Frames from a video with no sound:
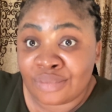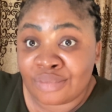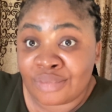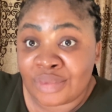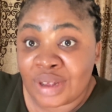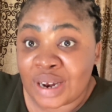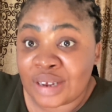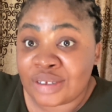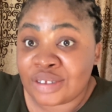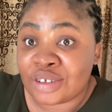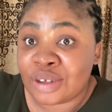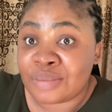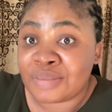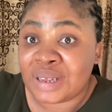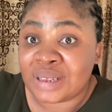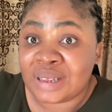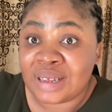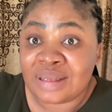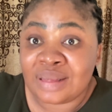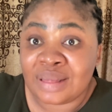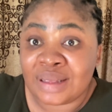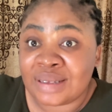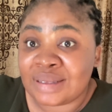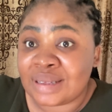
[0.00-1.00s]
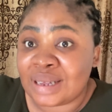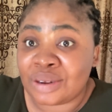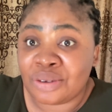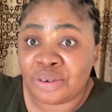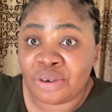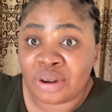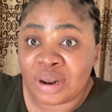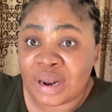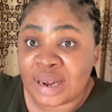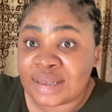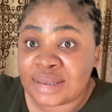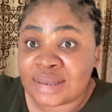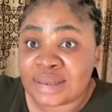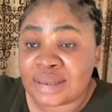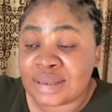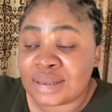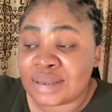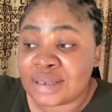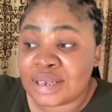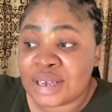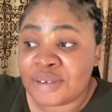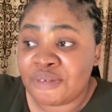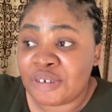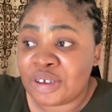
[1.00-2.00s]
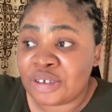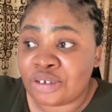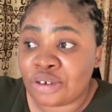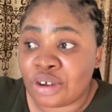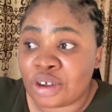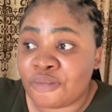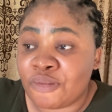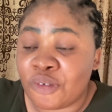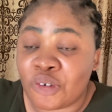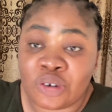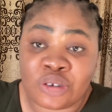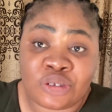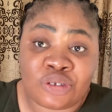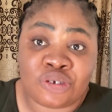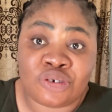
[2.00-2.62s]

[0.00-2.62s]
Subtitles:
There is some certain things that God has given to us for us